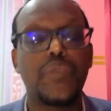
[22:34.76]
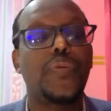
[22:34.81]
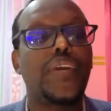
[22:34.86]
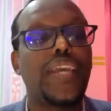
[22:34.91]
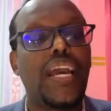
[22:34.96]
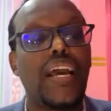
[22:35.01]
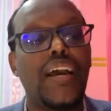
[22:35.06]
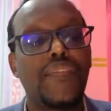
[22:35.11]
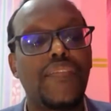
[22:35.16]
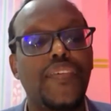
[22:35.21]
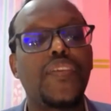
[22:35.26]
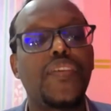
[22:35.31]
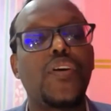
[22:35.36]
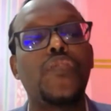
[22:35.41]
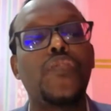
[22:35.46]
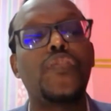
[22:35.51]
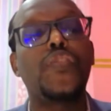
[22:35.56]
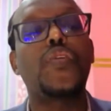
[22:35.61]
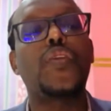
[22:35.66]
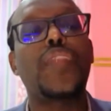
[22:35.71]
we have an
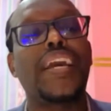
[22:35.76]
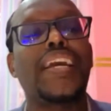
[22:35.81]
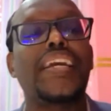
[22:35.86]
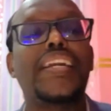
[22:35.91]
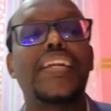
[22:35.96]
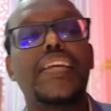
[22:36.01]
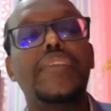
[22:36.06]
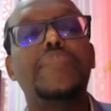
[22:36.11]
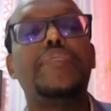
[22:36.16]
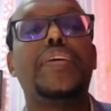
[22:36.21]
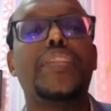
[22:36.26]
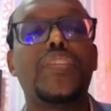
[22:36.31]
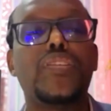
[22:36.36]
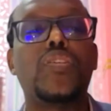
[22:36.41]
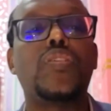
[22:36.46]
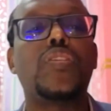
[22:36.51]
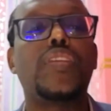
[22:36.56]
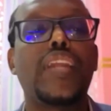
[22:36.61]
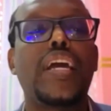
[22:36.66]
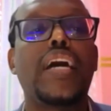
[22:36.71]
overall agreement
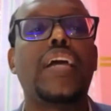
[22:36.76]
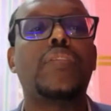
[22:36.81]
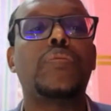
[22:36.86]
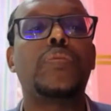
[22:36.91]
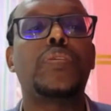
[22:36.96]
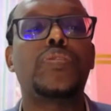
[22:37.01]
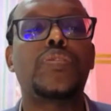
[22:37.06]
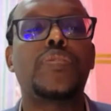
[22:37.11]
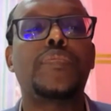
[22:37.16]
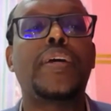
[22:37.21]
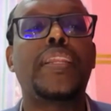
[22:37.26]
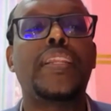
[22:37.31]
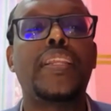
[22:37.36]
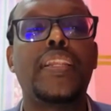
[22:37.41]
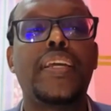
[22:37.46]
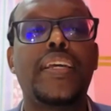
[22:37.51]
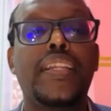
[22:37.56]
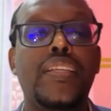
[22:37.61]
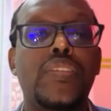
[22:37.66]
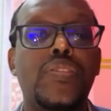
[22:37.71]
or not with
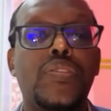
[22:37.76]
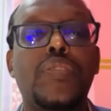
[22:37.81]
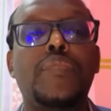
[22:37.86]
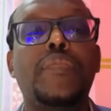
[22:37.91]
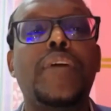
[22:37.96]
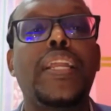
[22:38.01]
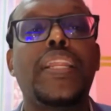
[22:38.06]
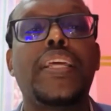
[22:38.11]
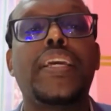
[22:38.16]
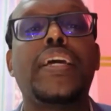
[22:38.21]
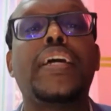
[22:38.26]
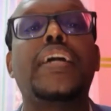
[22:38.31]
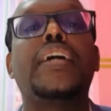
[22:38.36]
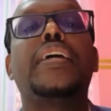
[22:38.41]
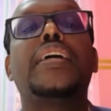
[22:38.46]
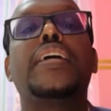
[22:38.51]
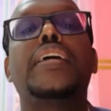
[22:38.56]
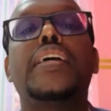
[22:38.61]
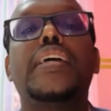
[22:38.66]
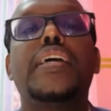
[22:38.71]
Somaliland and Somalia,
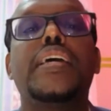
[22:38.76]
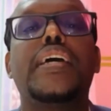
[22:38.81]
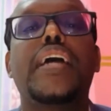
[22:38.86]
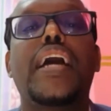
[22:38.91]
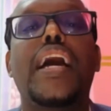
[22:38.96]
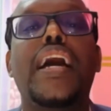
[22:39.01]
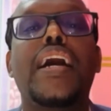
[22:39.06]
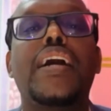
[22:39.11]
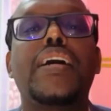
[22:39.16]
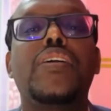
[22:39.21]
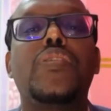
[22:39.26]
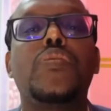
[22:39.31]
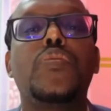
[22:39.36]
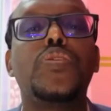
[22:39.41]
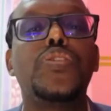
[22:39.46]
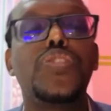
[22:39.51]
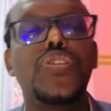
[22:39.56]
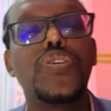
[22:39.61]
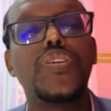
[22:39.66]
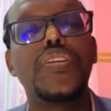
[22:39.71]

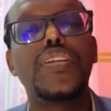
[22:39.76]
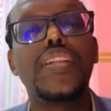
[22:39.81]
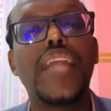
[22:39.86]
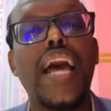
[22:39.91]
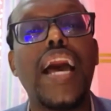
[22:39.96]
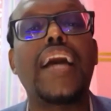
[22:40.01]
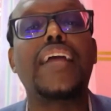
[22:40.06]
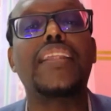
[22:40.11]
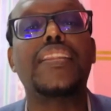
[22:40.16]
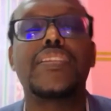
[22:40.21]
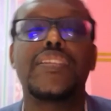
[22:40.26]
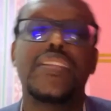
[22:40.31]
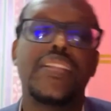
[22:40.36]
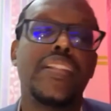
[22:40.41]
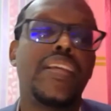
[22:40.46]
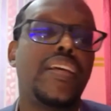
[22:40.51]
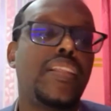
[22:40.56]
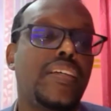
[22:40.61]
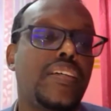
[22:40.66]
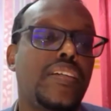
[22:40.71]
we should
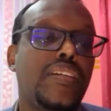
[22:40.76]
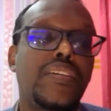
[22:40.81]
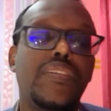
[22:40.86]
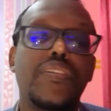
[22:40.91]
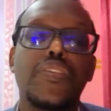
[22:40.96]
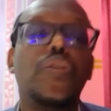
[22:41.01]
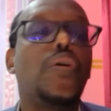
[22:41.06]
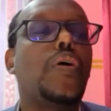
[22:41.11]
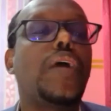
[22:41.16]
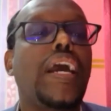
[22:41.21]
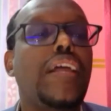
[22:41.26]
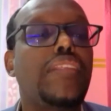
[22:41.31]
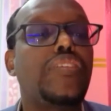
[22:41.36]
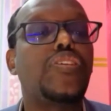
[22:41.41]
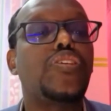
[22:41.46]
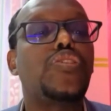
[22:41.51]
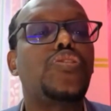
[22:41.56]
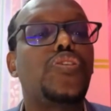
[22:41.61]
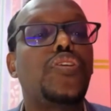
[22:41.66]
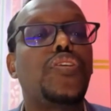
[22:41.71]
no
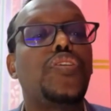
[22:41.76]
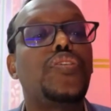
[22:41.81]
country should